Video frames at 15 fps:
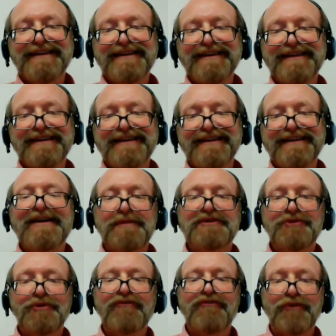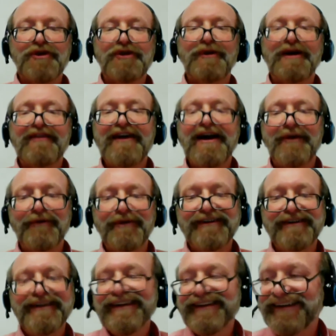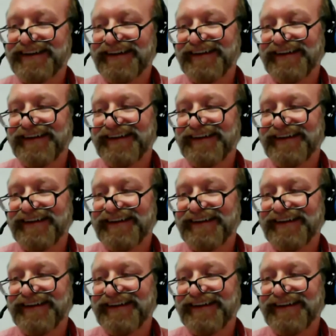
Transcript: Can I open up a door for you on that one?